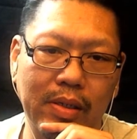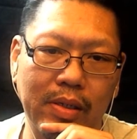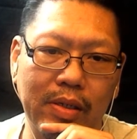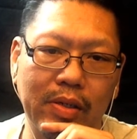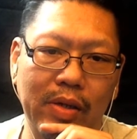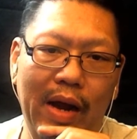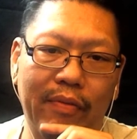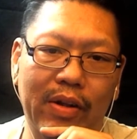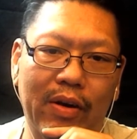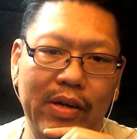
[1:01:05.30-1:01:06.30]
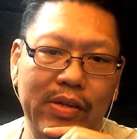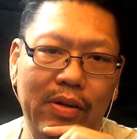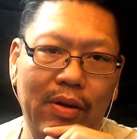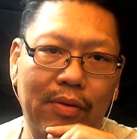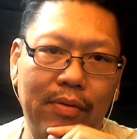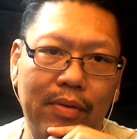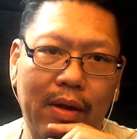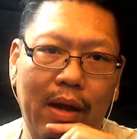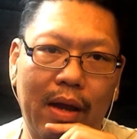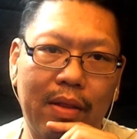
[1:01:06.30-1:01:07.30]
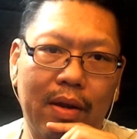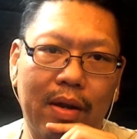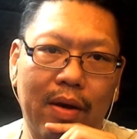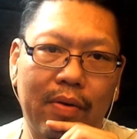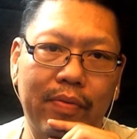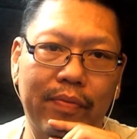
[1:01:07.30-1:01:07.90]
Use your avatar as your logo. Okay, there you go.